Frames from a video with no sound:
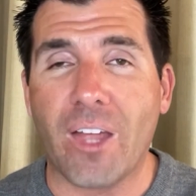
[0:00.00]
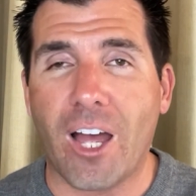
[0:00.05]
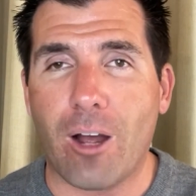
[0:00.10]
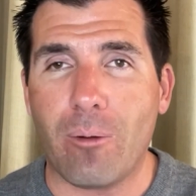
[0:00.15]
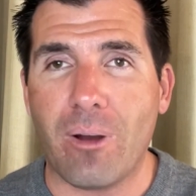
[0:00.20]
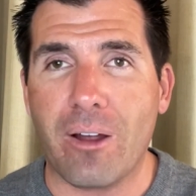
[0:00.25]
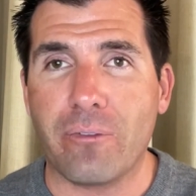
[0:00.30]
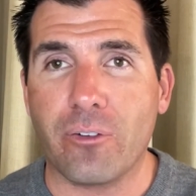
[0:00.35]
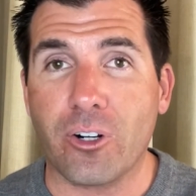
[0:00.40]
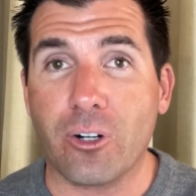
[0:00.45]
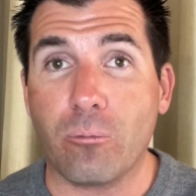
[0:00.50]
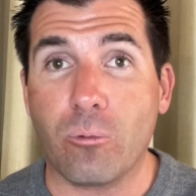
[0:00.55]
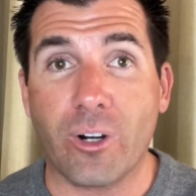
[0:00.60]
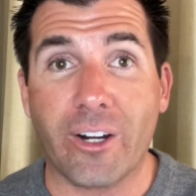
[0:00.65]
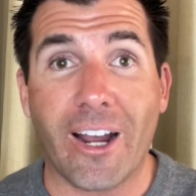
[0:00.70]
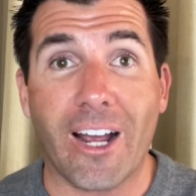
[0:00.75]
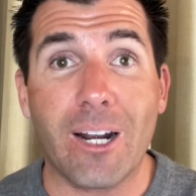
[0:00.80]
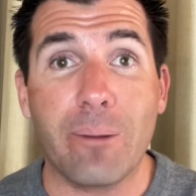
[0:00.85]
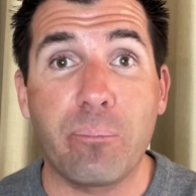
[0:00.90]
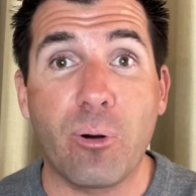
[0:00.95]
However, we're
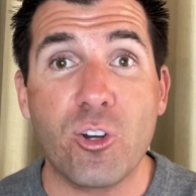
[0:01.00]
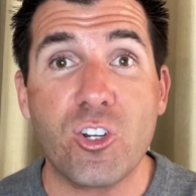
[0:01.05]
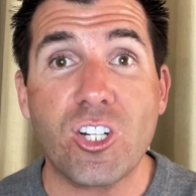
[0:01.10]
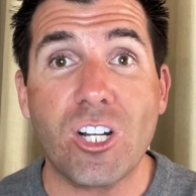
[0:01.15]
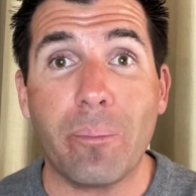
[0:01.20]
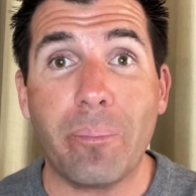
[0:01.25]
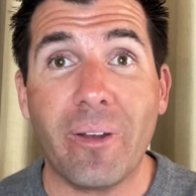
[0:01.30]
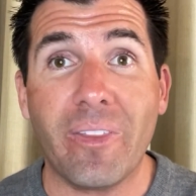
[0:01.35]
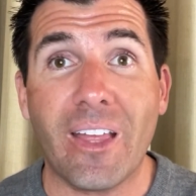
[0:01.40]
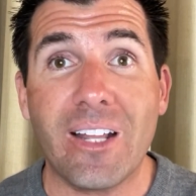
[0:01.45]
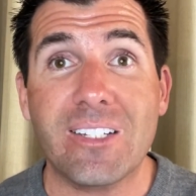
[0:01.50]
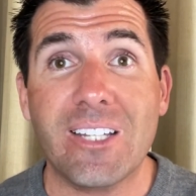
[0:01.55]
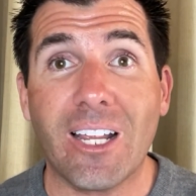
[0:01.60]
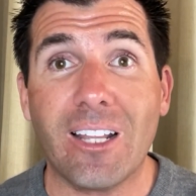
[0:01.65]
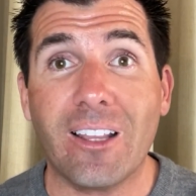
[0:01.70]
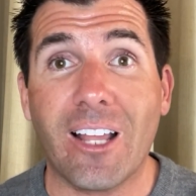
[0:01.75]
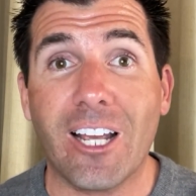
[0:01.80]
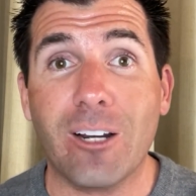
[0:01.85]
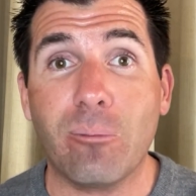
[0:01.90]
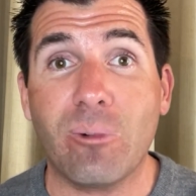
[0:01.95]
kind of pushing up on that
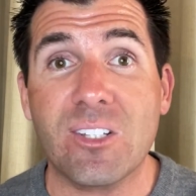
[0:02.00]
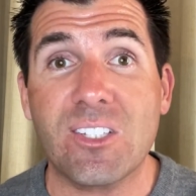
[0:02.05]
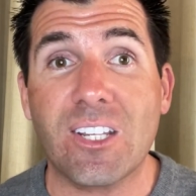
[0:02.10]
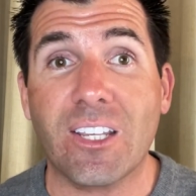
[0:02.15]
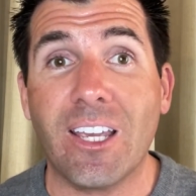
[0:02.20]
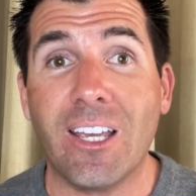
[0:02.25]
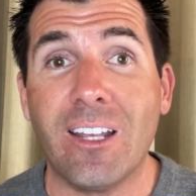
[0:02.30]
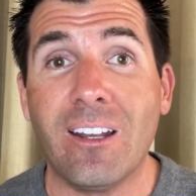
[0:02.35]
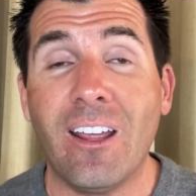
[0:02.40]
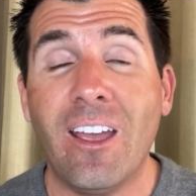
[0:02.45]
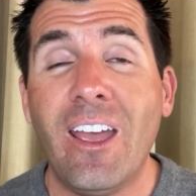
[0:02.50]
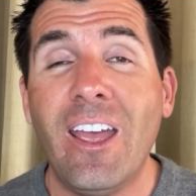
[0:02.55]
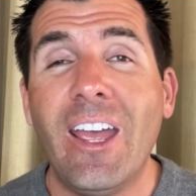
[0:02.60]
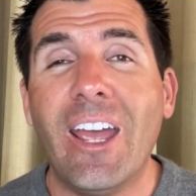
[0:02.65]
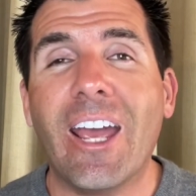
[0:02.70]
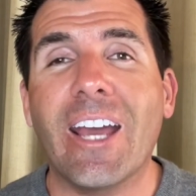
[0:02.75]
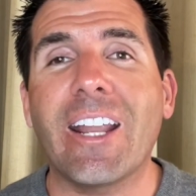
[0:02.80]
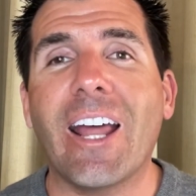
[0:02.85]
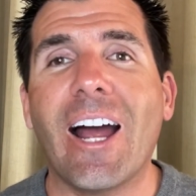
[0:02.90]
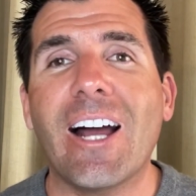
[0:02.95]
deadline once again,
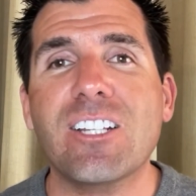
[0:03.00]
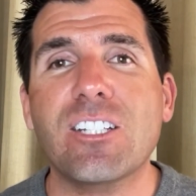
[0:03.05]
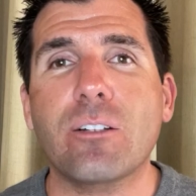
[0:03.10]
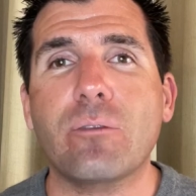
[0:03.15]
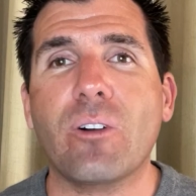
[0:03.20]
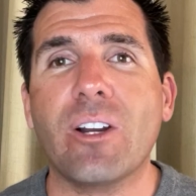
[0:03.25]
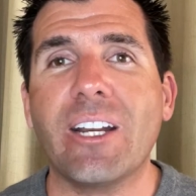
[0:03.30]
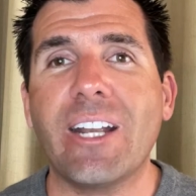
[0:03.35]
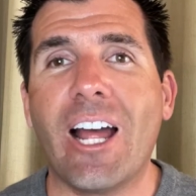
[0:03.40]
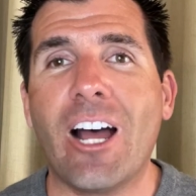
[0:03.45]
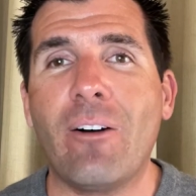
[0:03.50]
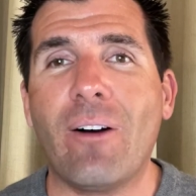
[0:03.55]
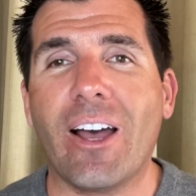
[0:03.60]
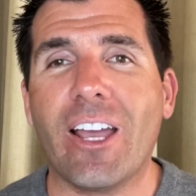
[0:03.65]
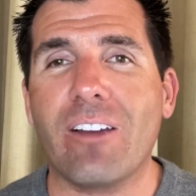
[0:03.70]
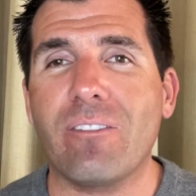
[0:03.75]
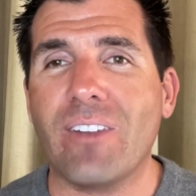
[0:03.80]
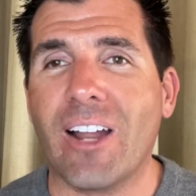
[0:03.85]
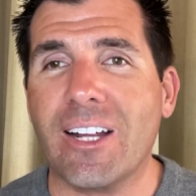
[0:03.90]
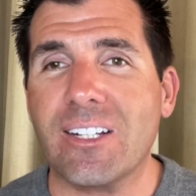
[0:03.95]
and as of right now, I
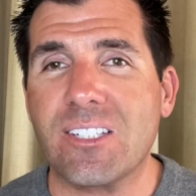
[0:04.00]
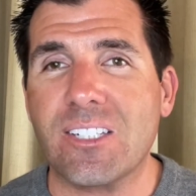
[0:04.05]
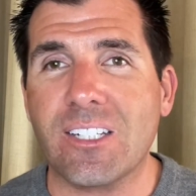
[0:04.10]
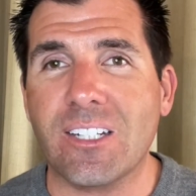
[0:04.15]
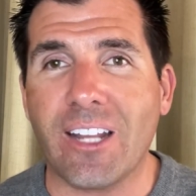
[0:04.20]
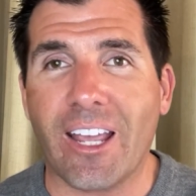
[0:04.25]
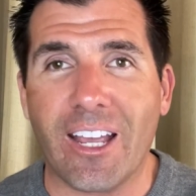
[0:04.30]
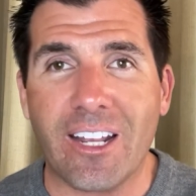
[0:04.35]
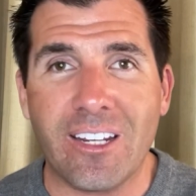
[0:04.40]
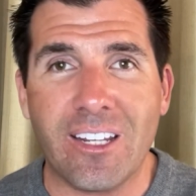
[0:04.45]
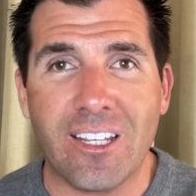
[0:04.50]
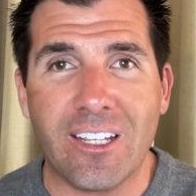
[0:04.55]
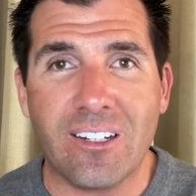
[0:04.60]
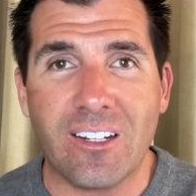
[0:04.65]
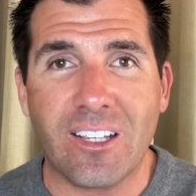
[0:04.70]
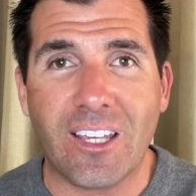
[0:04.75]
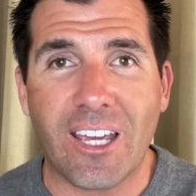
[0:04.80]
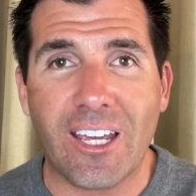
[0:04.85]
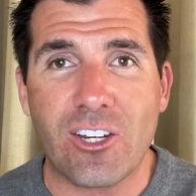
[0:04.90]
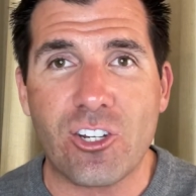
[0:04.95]
have not seen any
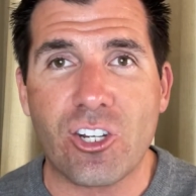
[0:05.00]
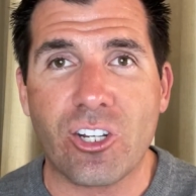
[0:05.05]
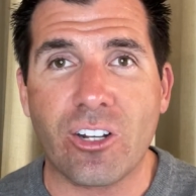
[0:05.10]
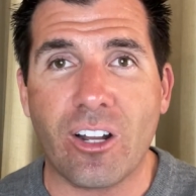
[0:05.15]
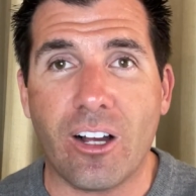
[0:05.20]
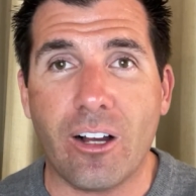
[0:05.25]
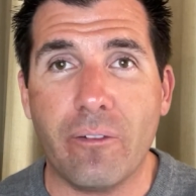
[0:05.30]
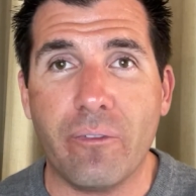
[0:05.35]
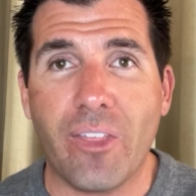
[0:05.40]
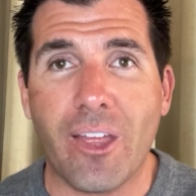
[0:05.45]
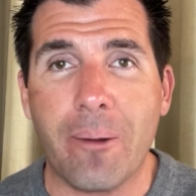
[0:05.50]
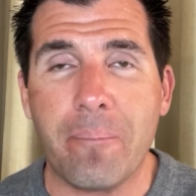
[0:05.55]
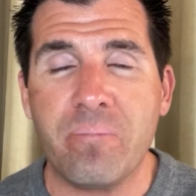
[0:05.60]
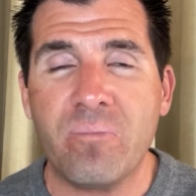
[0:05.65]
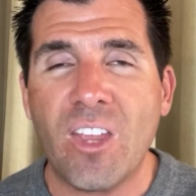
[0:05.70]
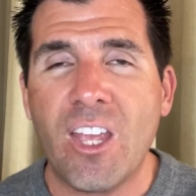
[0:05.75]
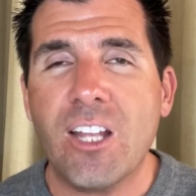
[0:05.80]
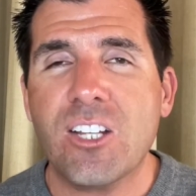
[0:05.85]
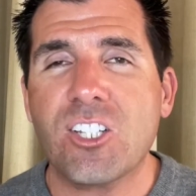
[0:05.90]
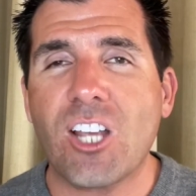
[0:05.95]
indication of them
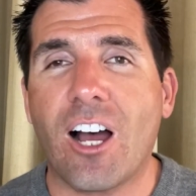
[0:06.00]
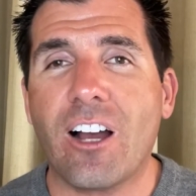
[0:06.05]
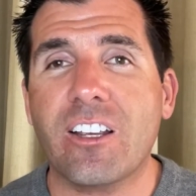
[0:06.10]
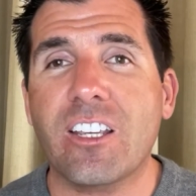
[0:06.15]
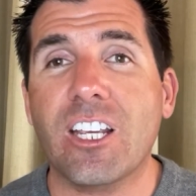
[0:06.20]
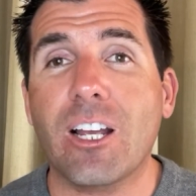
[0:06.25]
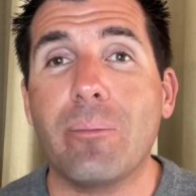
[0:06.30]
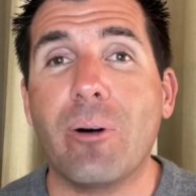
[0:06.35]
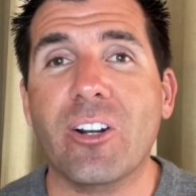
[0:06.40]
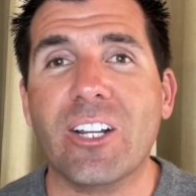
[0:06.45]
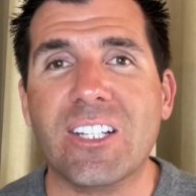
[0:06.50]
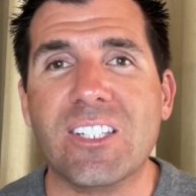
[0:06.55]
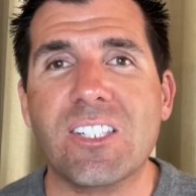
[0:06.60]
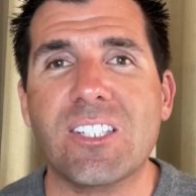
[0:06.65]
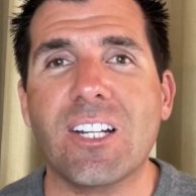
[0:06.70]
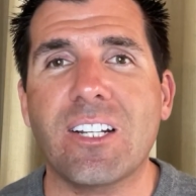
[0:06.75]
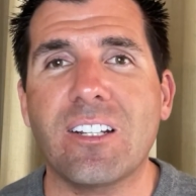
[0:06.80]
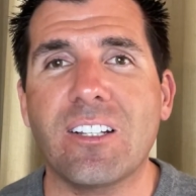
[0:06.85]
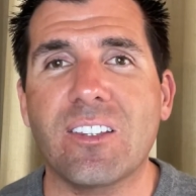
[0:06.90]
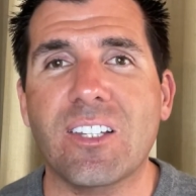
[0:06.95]
talking about
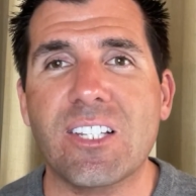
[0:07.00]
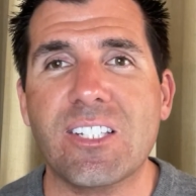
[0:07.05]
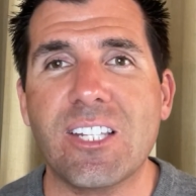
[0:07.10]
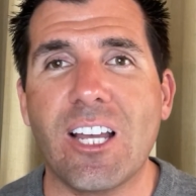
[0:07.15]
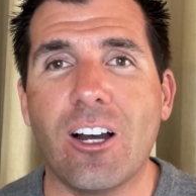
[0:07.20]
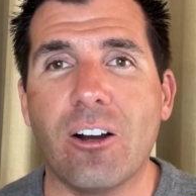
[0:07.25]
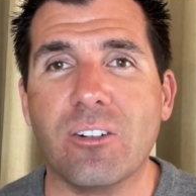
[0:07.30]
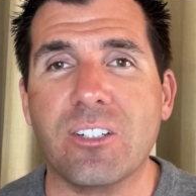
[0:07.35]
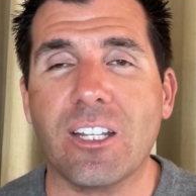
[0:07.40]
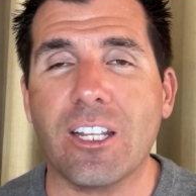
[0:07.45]
extending this out.